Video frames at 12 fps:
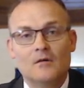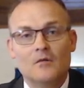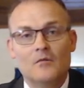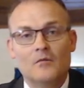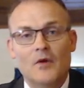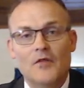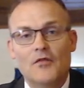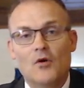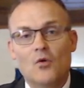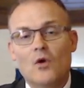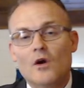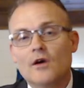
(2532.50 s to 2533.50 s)
But the
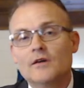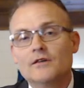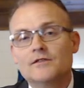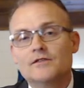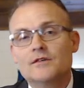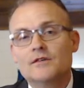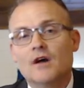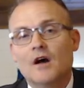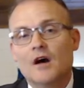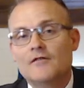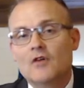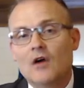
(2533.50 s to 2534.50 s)
words
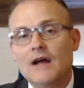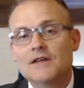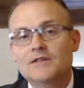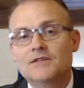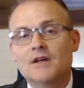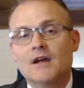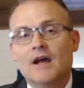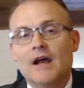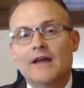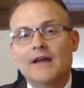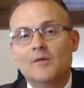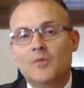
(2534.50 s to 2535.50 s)
of Christ
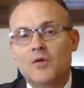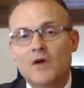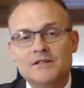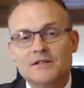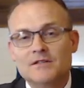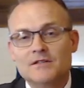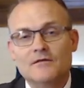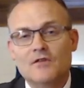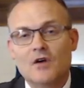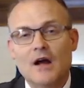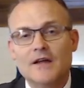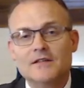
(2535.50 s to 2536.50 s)
and the presence of
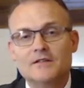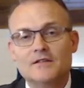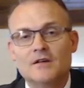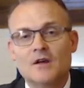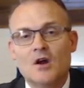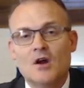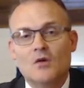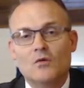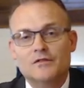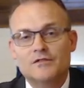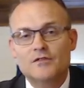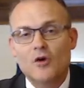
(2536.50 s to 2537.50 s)
Christ
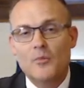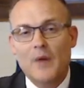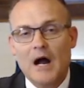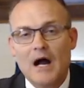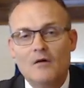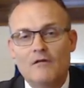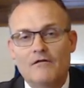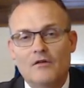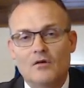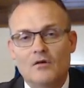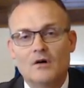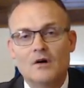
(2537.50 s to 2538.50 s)
was so
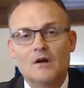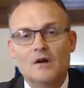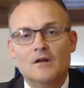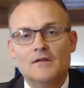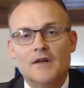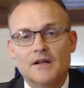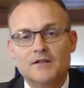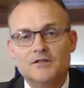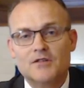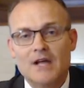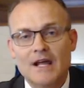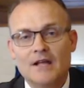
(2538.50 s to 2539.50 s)
powerful that it
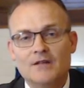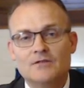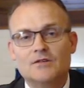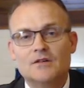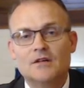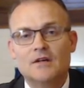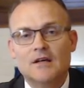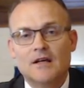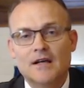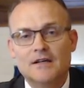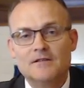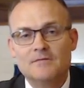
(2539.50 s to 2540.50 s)
changed
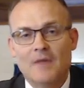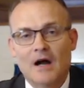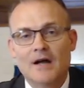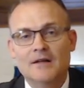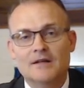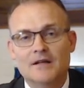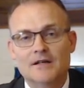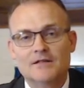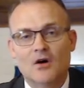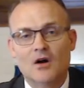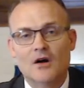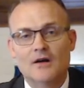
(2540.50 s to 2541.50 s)
his mind and his
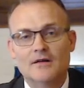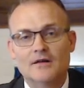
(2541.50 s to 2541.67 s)
heart,